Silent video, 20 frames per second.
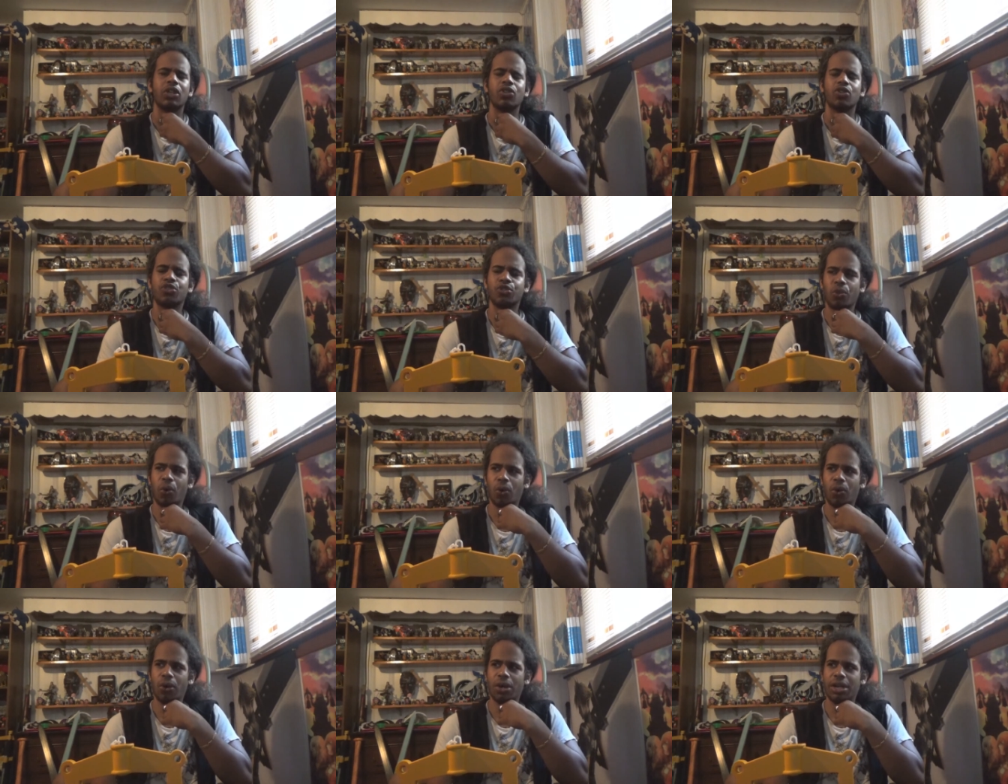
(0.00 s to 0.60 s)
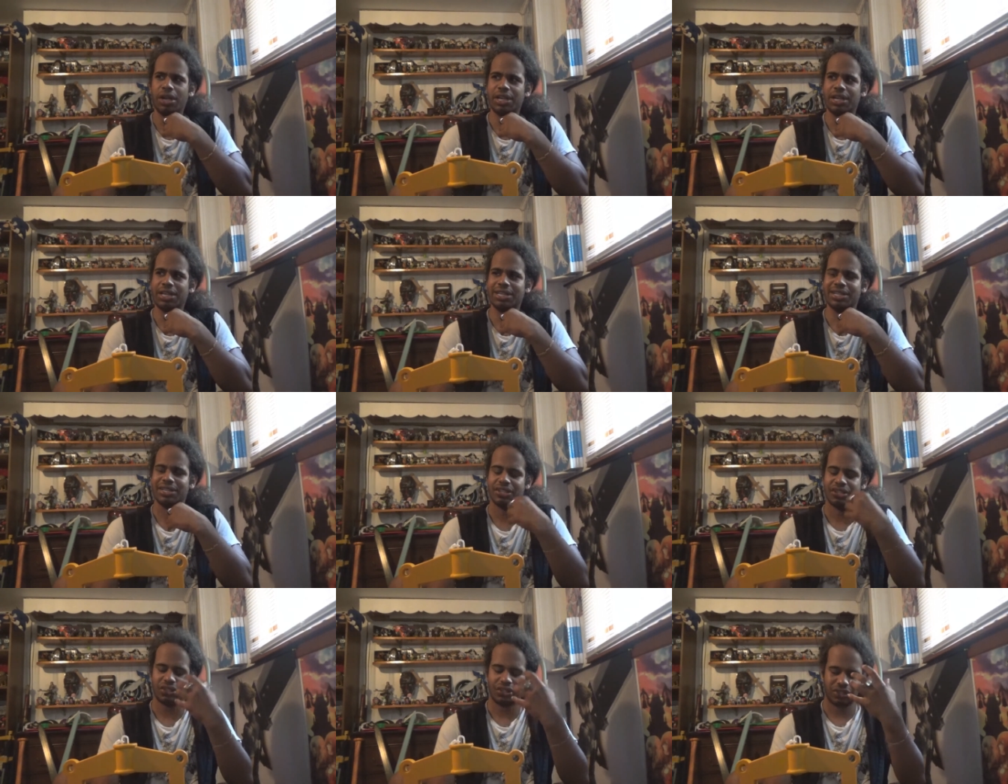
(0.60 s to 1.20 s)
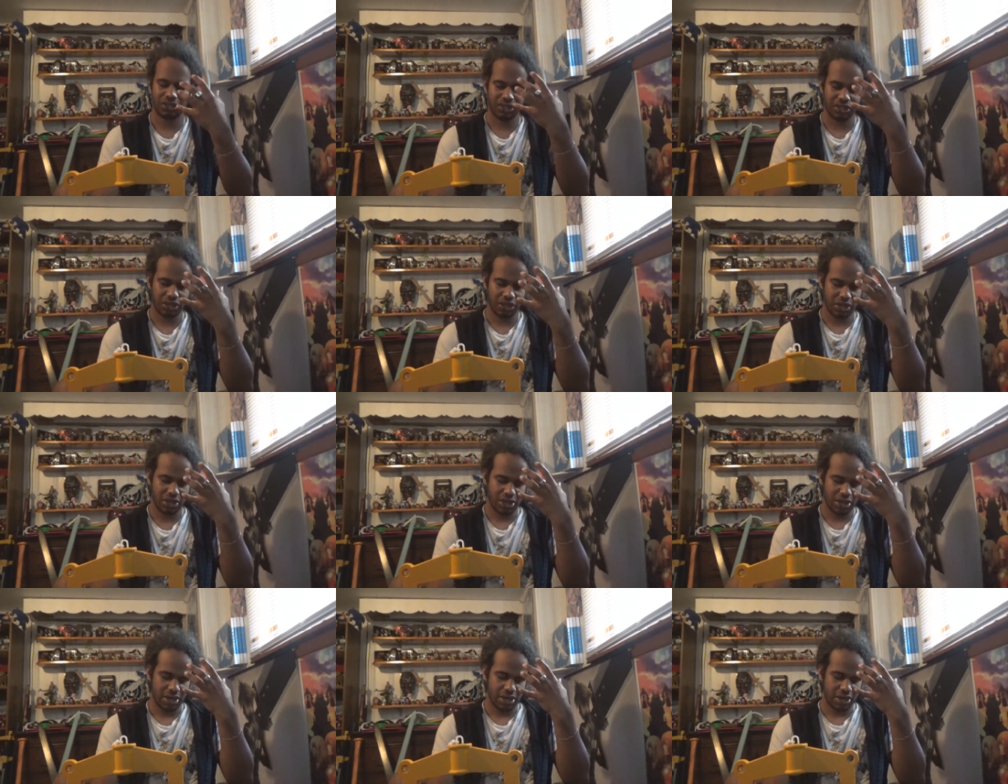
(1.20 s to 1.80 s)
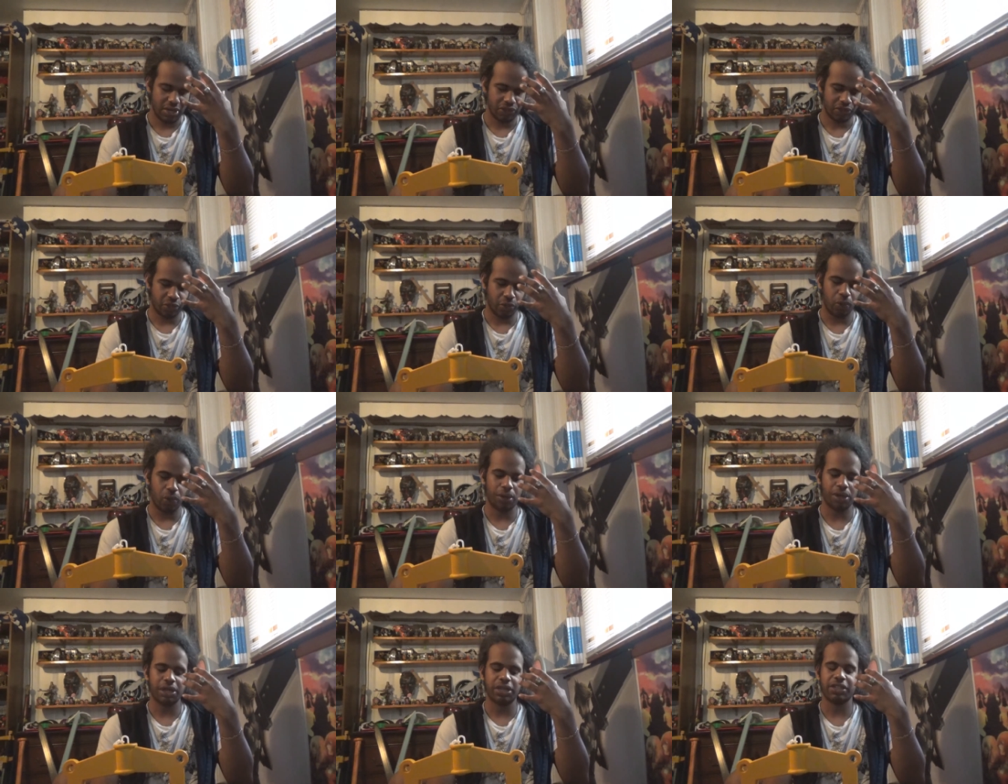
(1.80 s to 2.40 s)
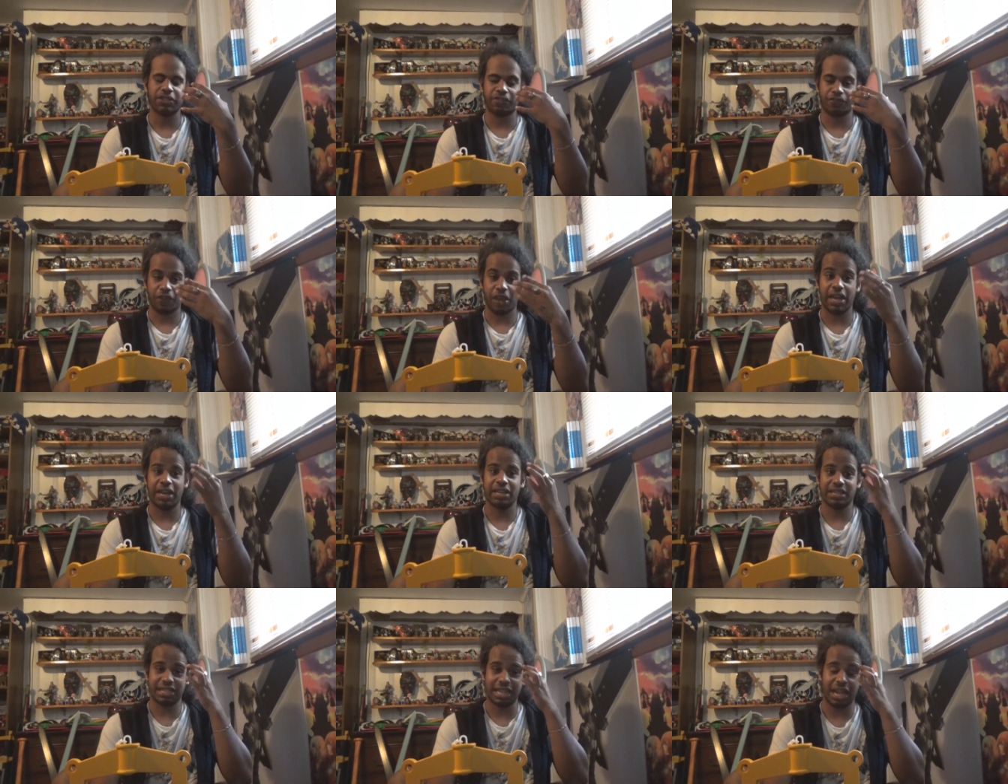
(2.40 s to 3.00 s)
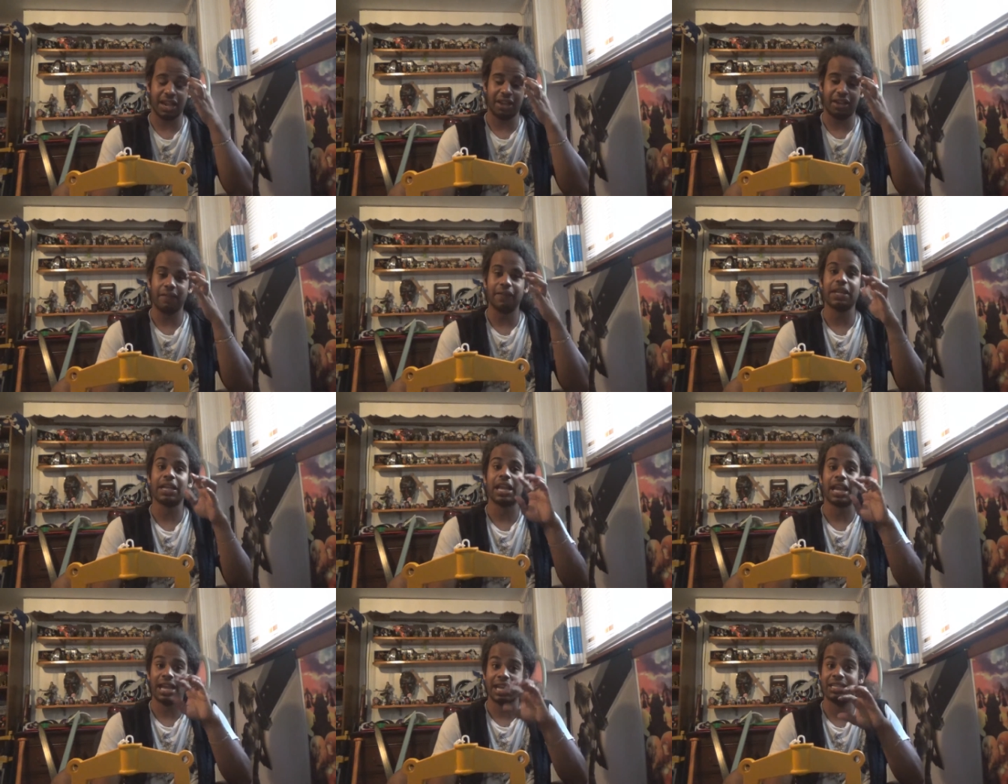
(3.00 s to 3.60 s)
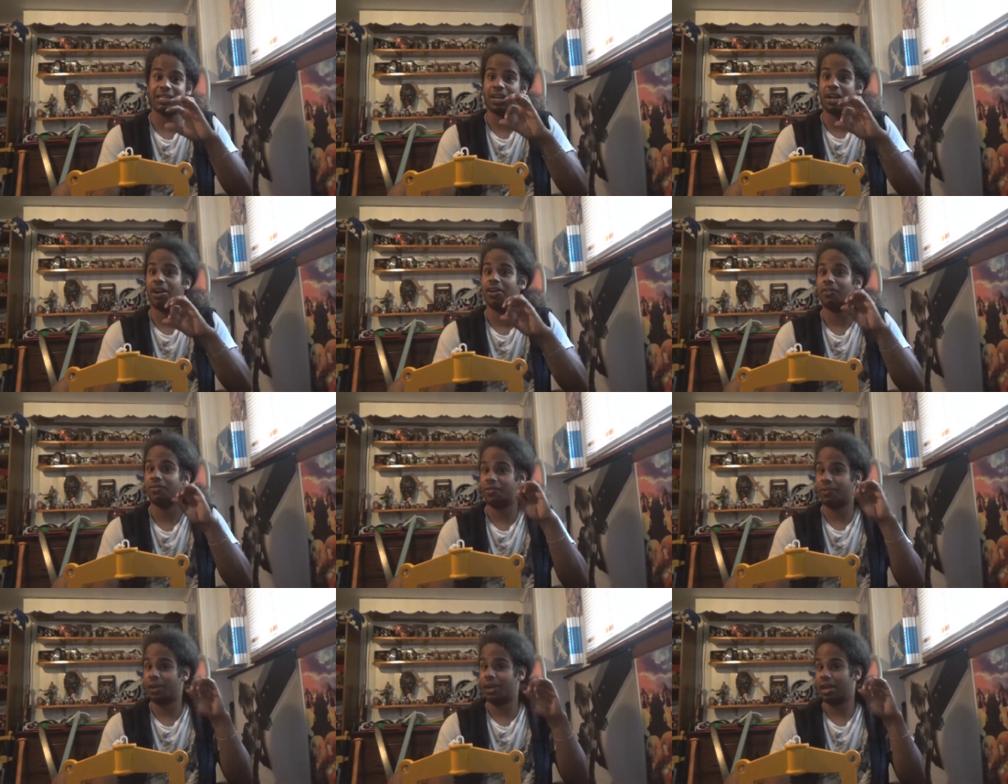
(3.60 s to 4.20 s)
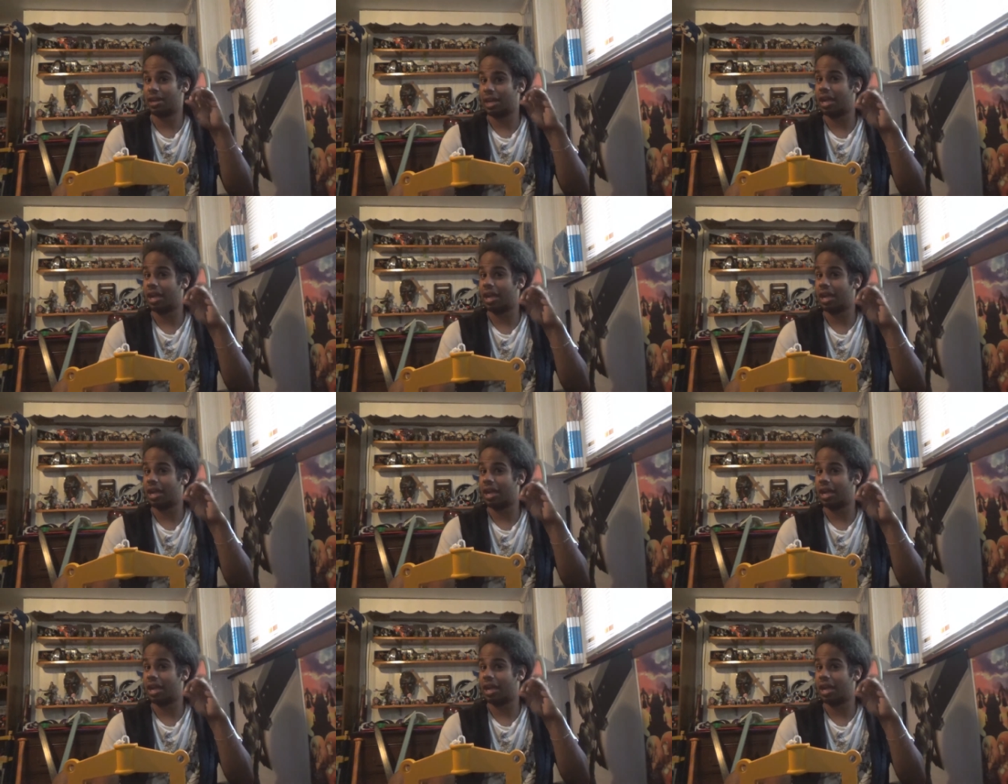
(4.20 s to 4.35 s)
Sora's Sora's fighting style and everything is of